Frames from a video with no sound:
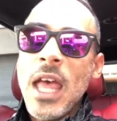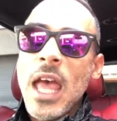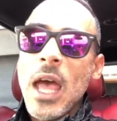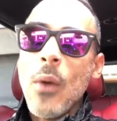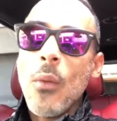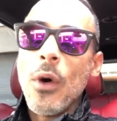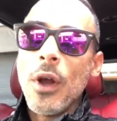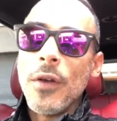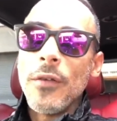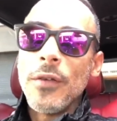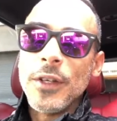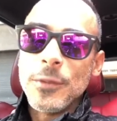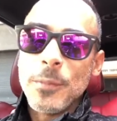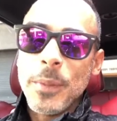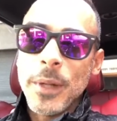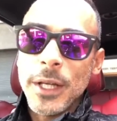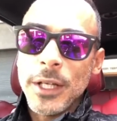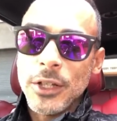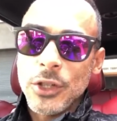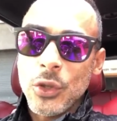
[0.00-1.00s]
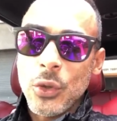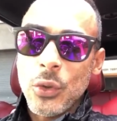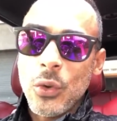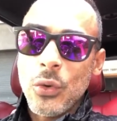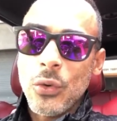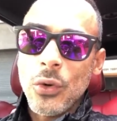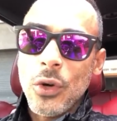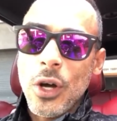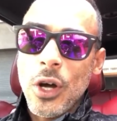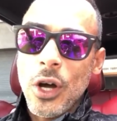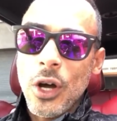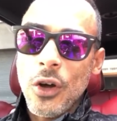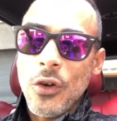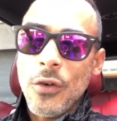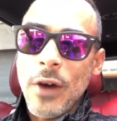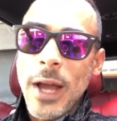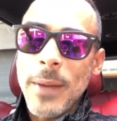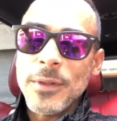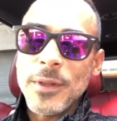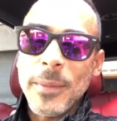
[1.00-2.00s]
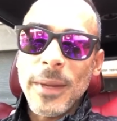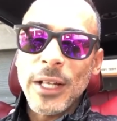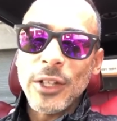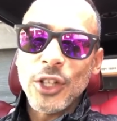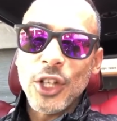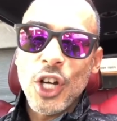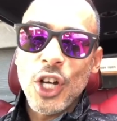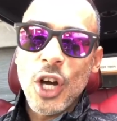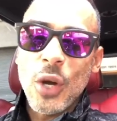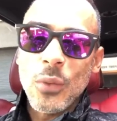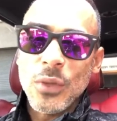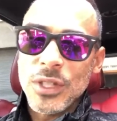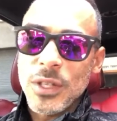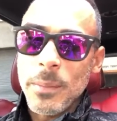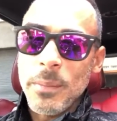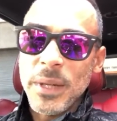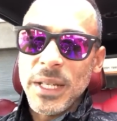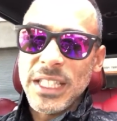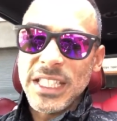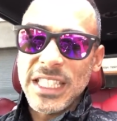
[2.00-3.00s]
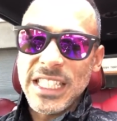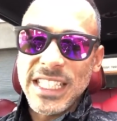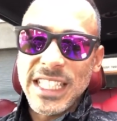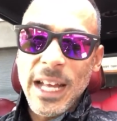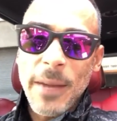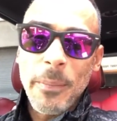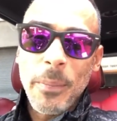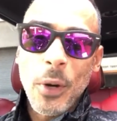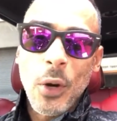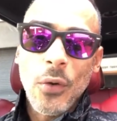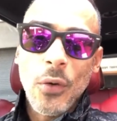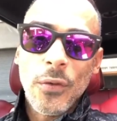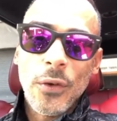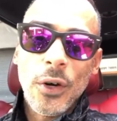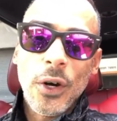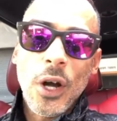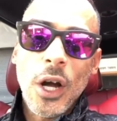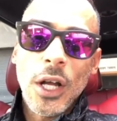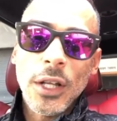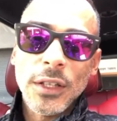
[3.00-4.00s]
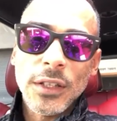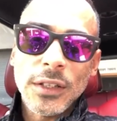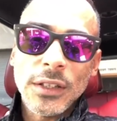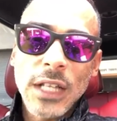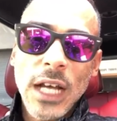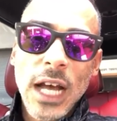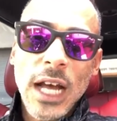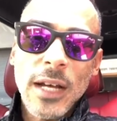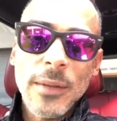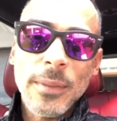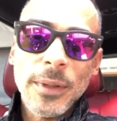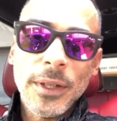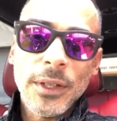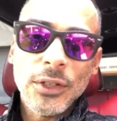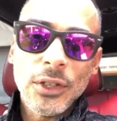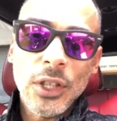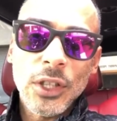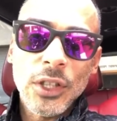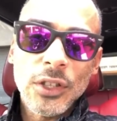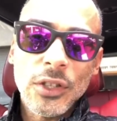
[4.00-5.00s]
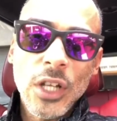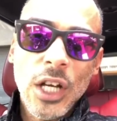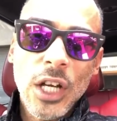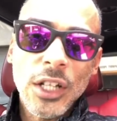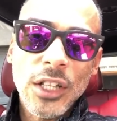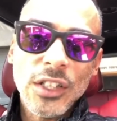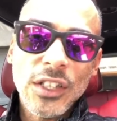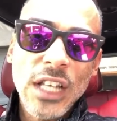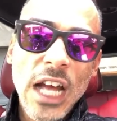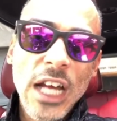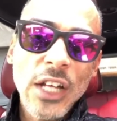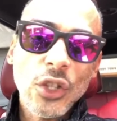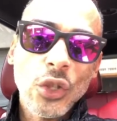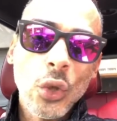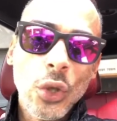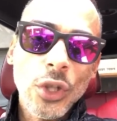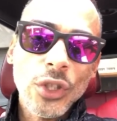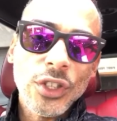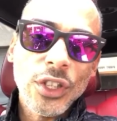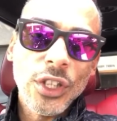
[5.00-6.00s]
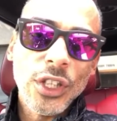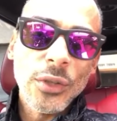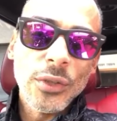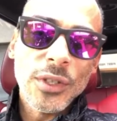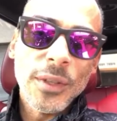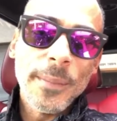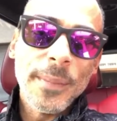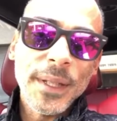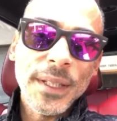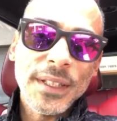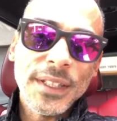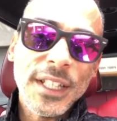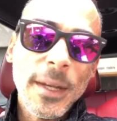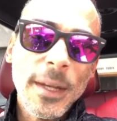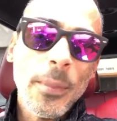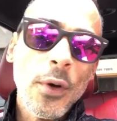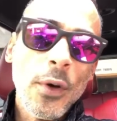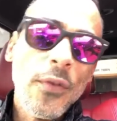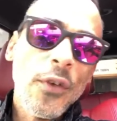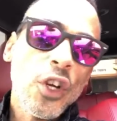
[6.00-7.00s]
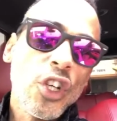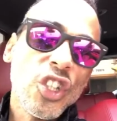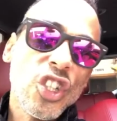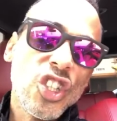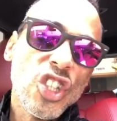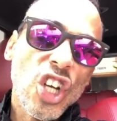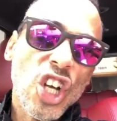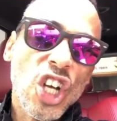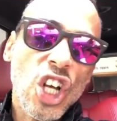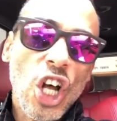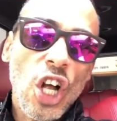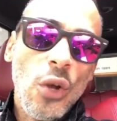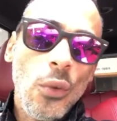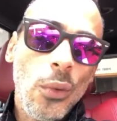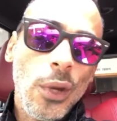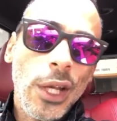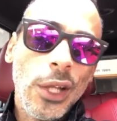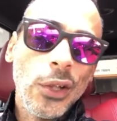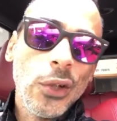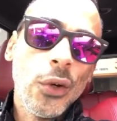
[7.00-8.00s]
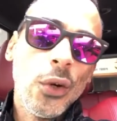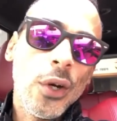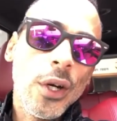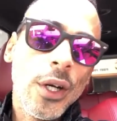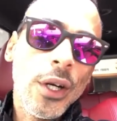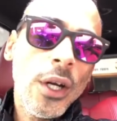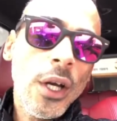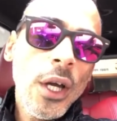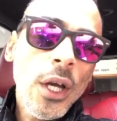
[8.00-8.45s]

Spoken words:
And one of his biggest gripes about the car was the big step over on the side, because on the side door sill there was a big step over, because it's a gull-wing door.